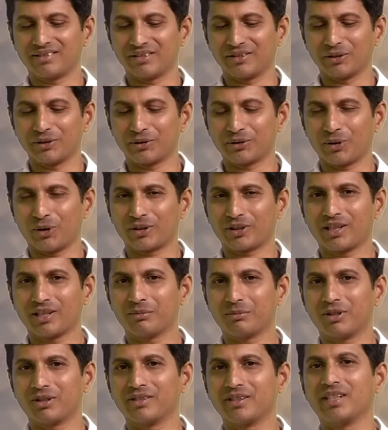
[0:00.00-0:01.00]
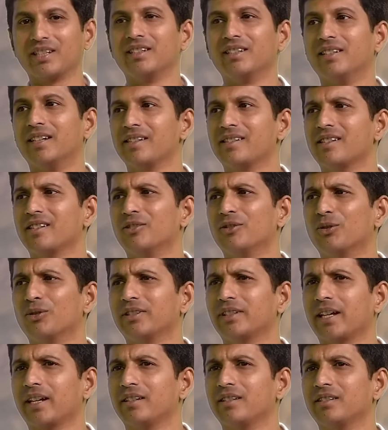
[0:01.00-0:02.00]
you know, talking about the lesser known
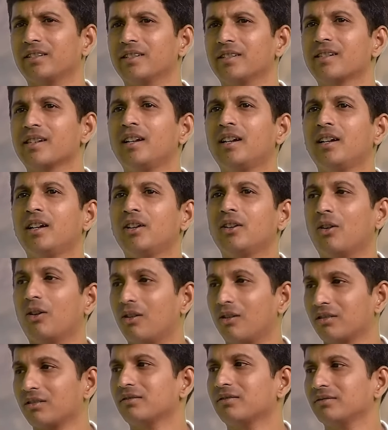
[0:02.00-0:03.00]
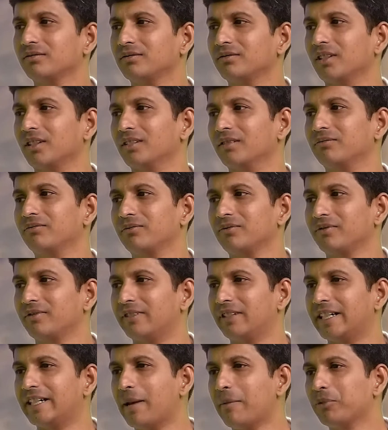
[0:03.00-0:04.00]
characters or
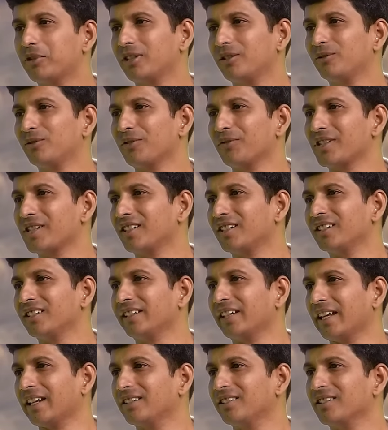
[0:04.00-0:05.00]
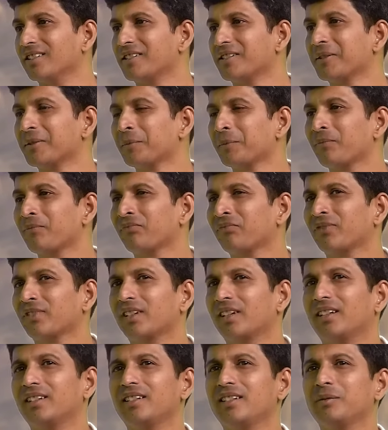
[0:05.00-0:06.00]
redemption of certain characters.
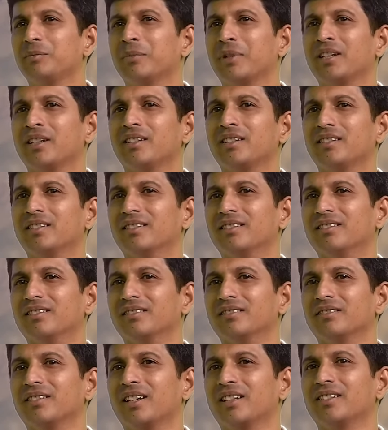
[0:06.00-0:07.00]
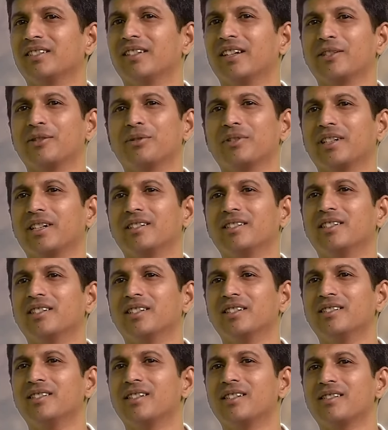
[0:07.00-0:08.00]
I think in my undergraduate, I'd
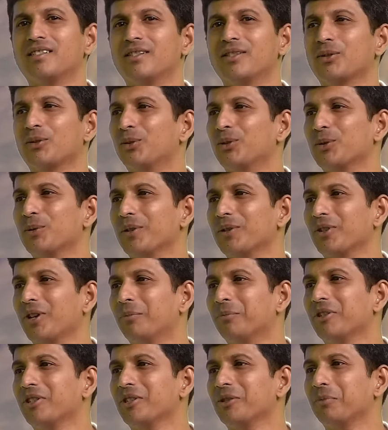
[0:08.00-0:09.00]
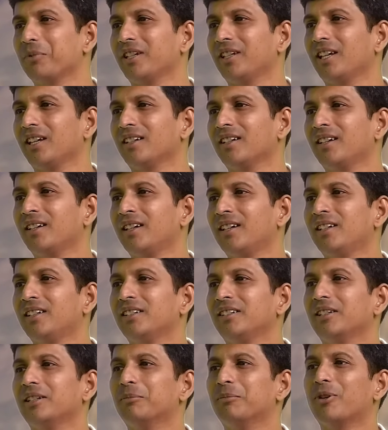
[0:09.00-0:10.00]
heard this discourse where Swami was speaking
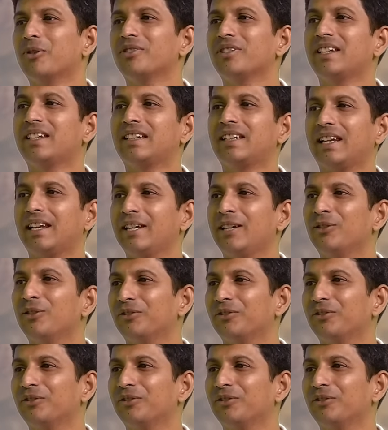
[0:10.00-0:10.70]
about the killing